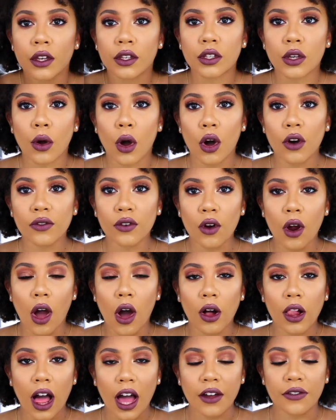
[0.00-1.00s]
So
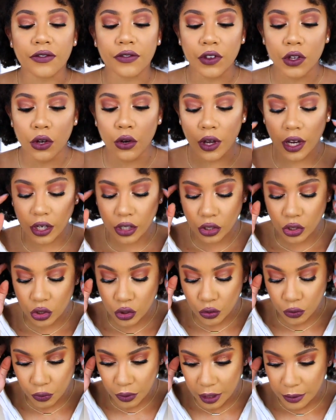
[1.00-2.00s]
overall, I feel
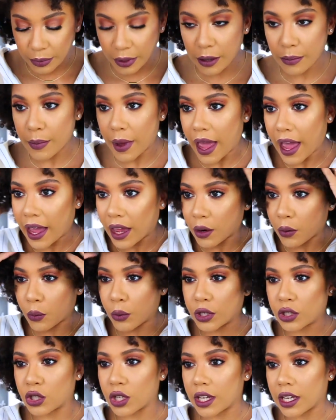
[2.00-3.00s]
extremely matte,
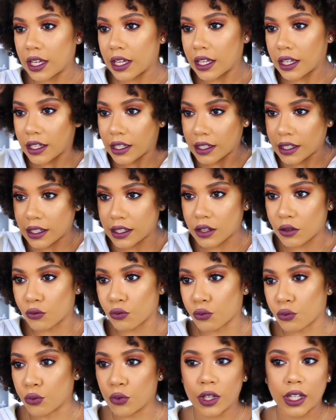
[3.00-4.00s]
which is
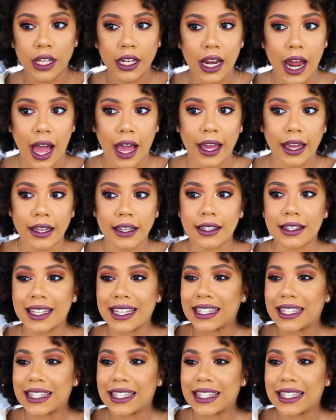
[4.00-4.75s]
really nice.